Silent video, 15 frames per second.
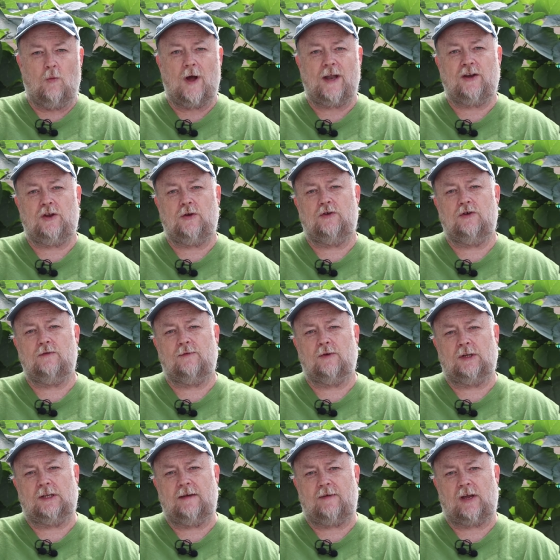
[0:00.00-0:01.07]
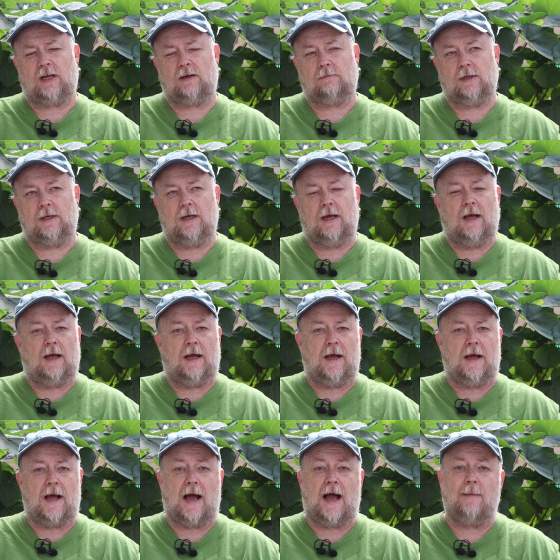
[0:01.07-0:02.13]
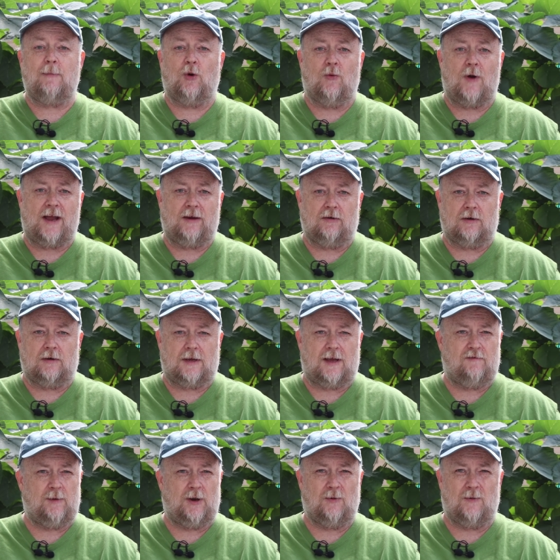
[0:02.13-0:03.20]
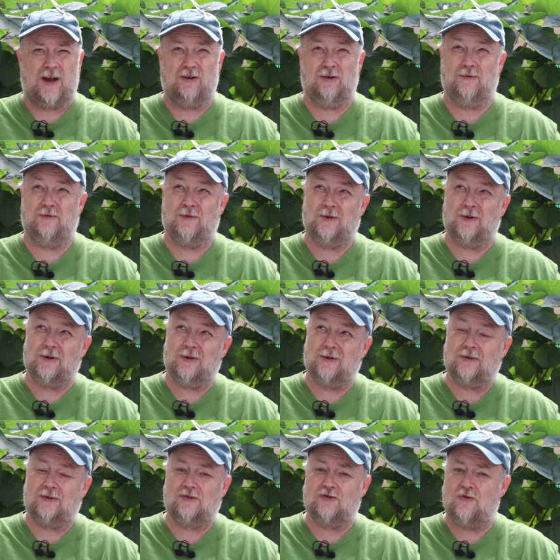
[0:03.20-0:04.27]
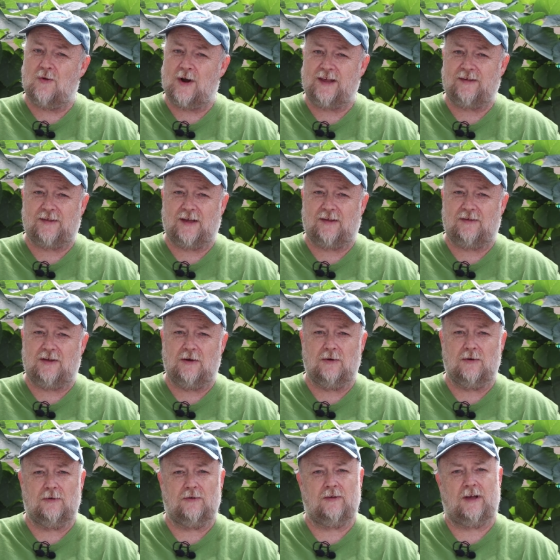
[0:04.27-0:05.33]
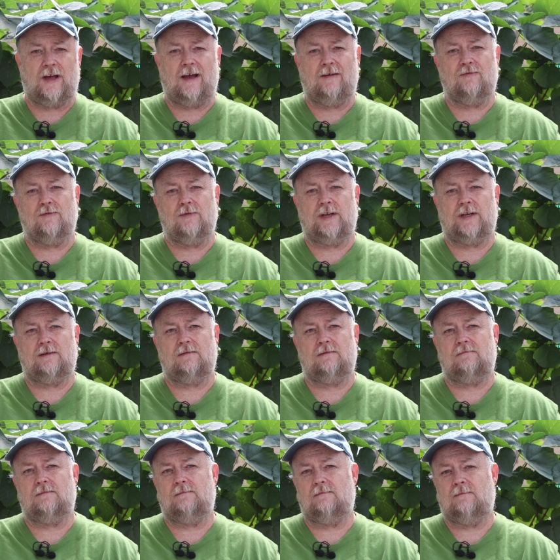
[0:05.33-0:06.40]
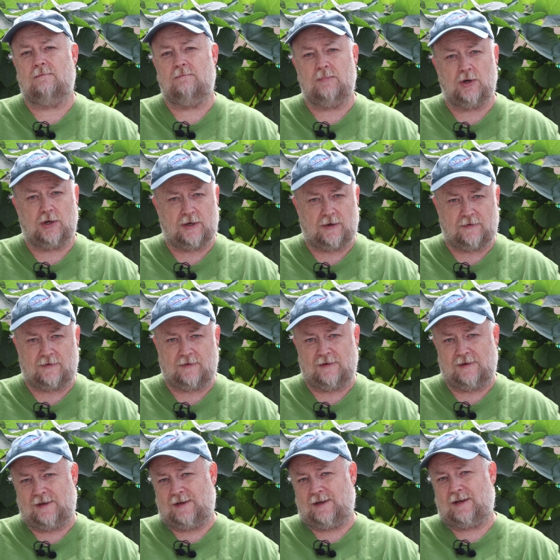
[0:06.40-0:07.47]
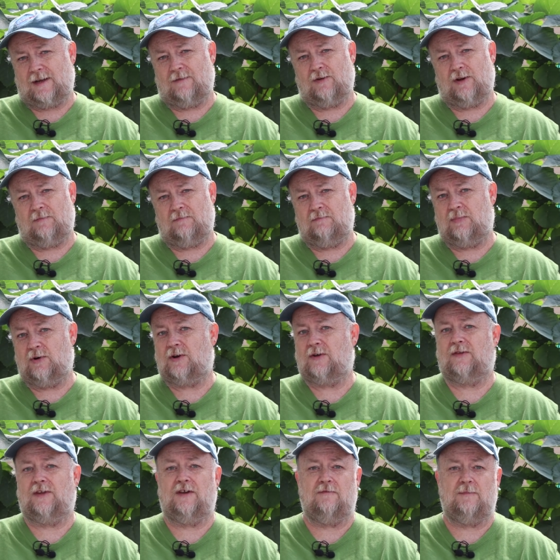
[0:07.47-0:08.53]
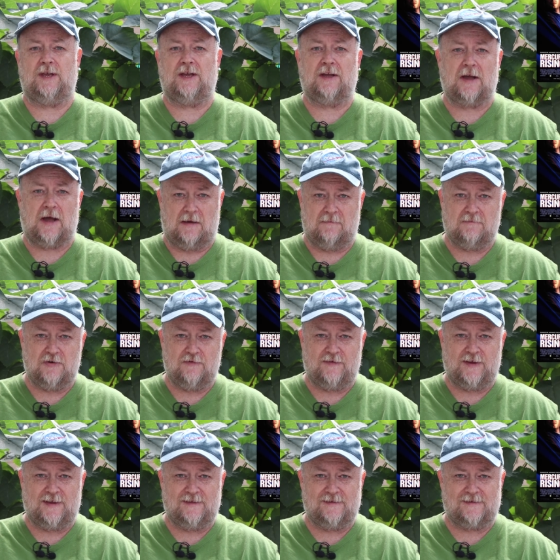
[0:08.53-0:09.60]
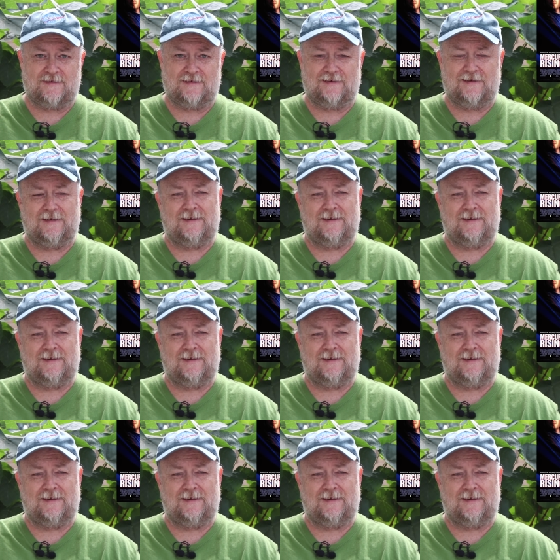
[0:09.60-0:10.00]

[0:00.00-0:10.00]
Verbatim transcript: What do you do for a living? Uh, I'm a writer. I've been a writer for 26 years. I've written books. I've written books that have become movies.